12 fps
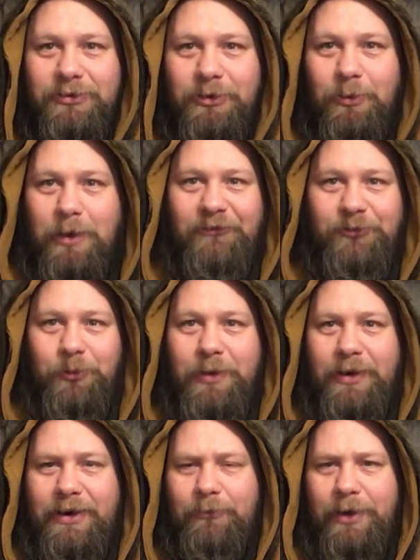Or off doing
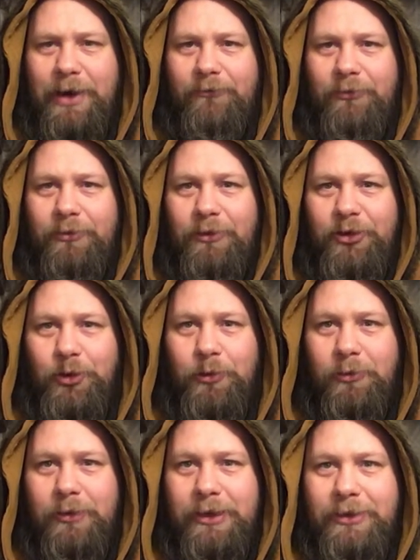whatever
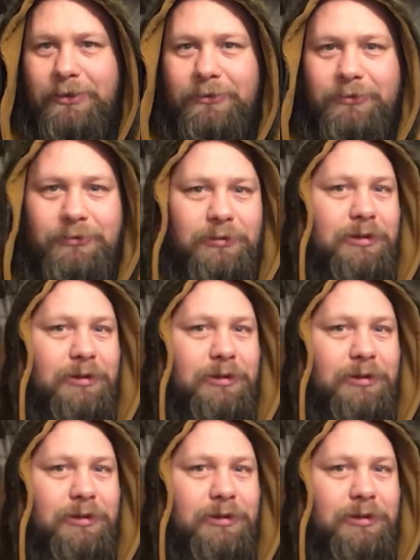Thor and